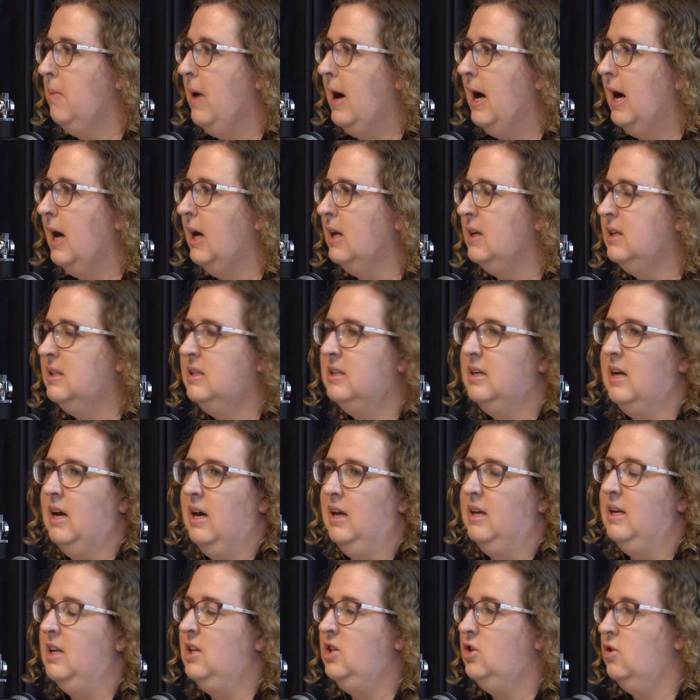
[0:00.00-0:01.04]
part.
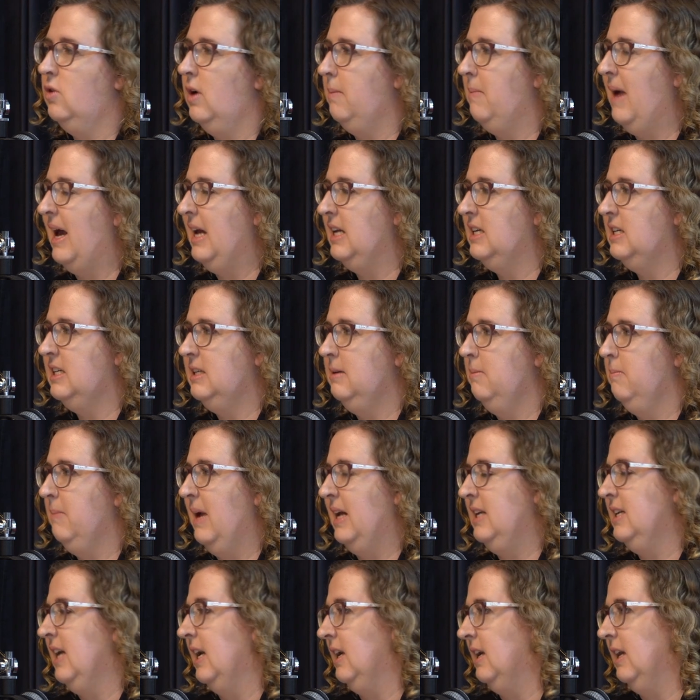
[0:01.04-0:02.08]
An injury
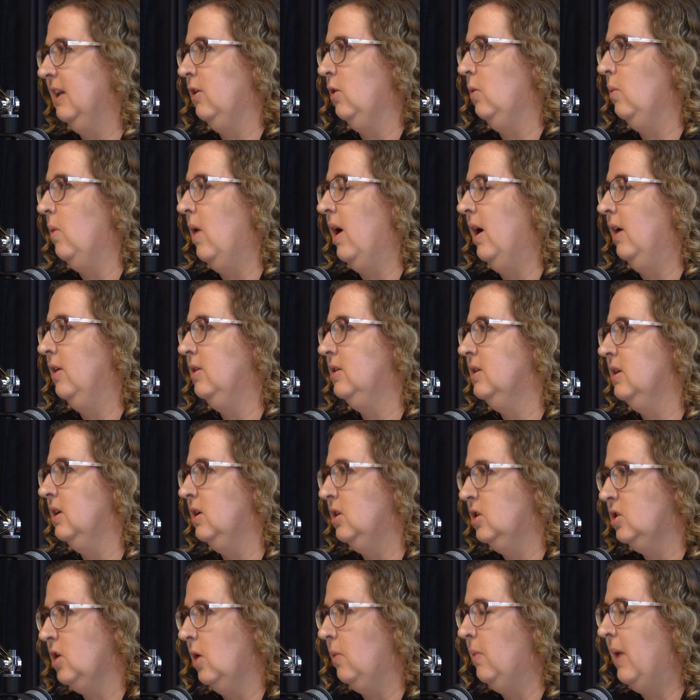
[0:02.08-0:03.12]
may take a little while to
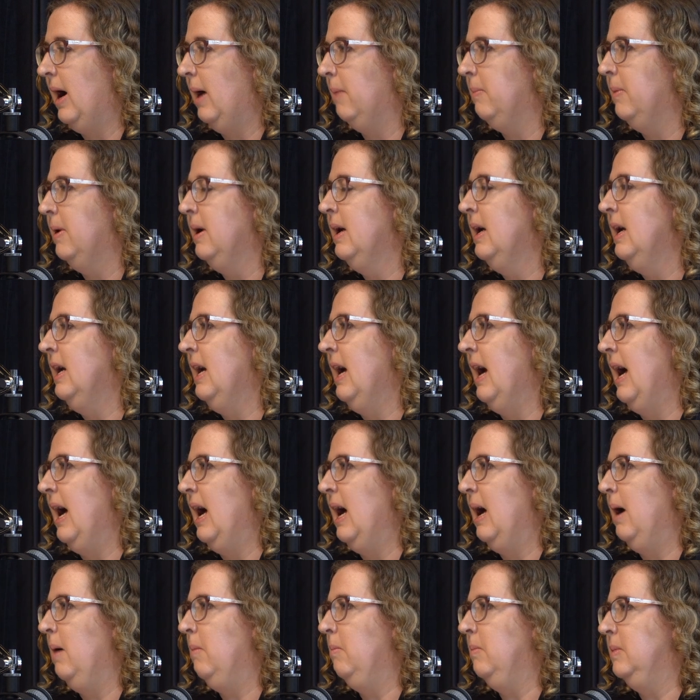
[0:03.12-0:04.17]
show up.
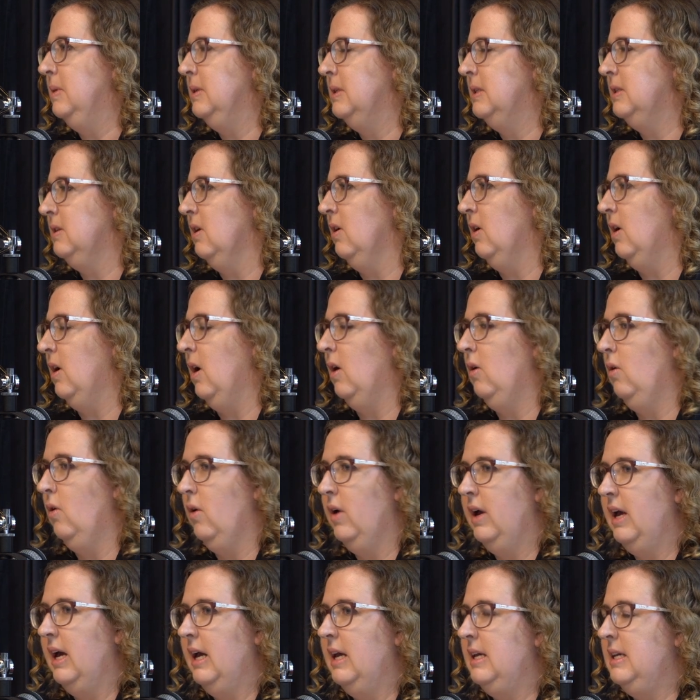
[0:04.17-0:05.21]
So a
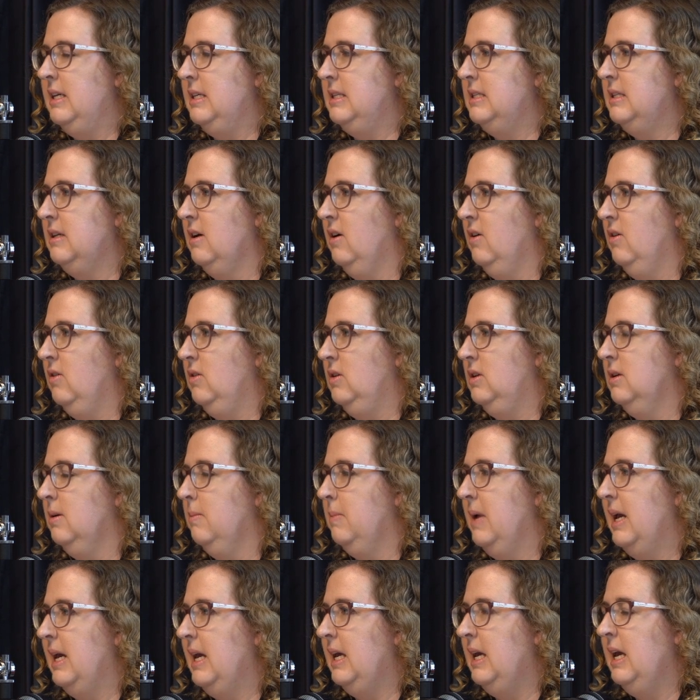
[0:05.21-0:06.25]
lawyer is going to
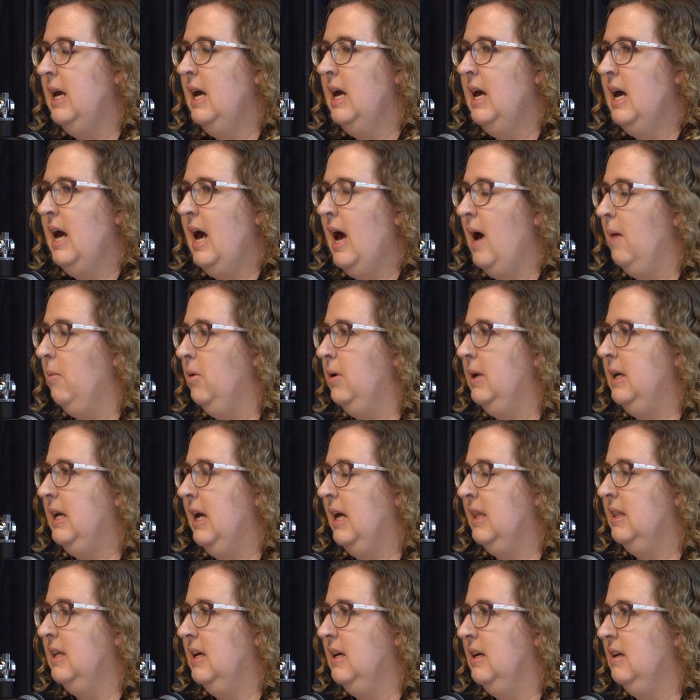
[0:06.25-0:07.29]
be able to
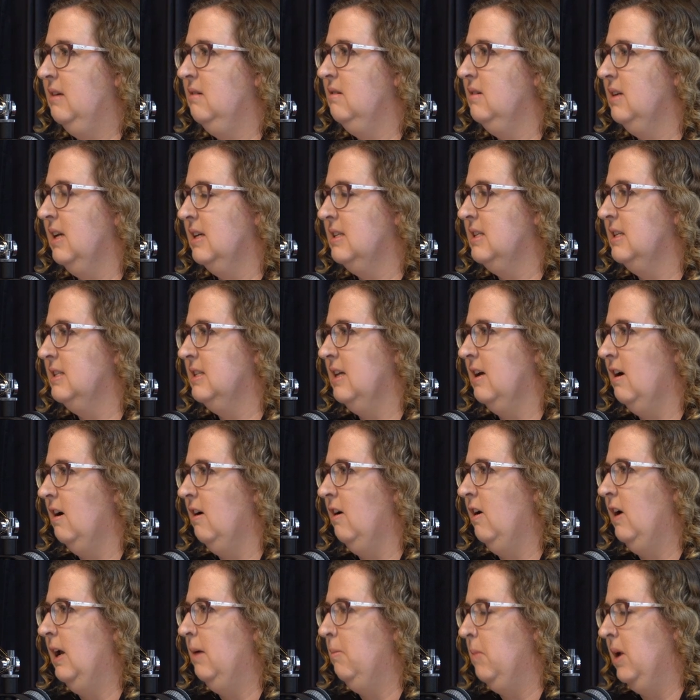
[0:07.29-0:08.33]
get the
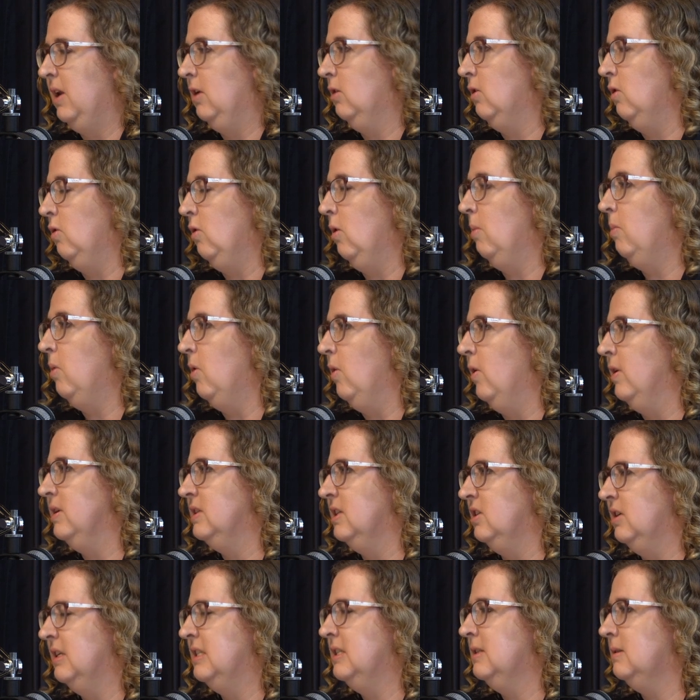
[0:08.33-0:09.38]
necessary medical
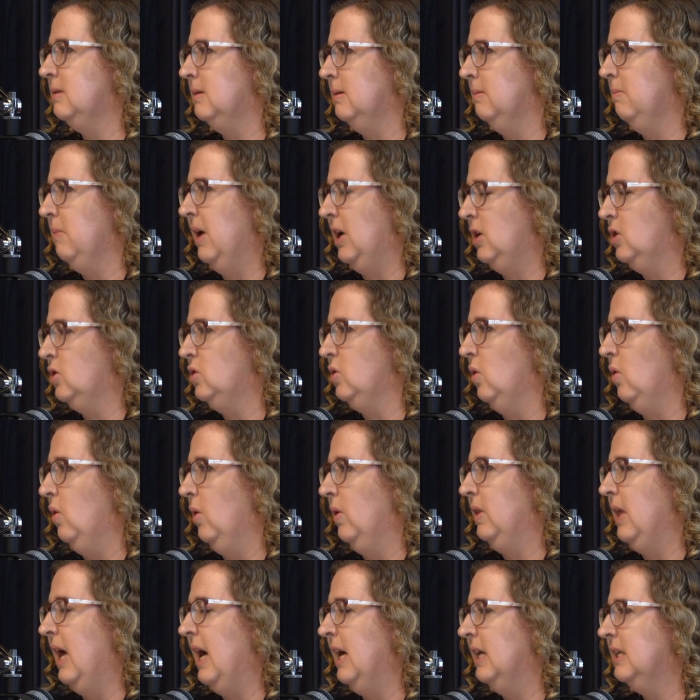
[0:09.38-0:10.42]
reports and just make
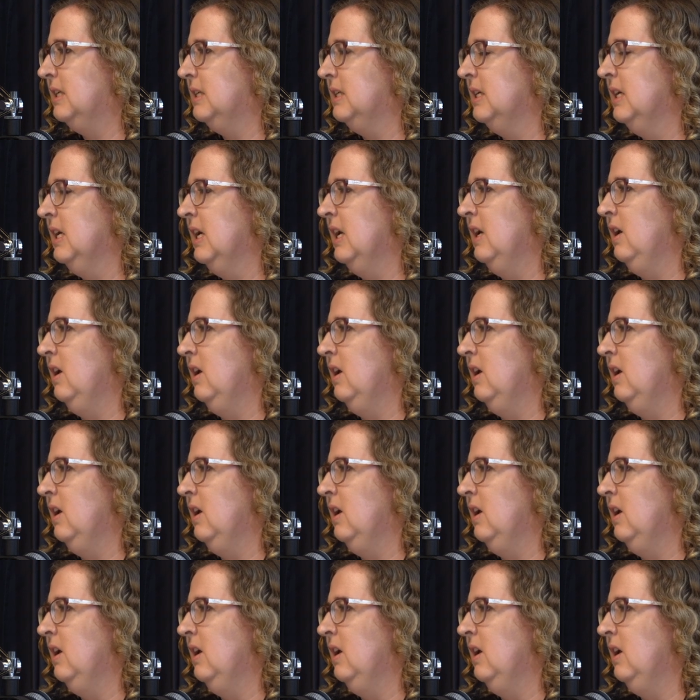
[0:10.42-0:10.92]
sure that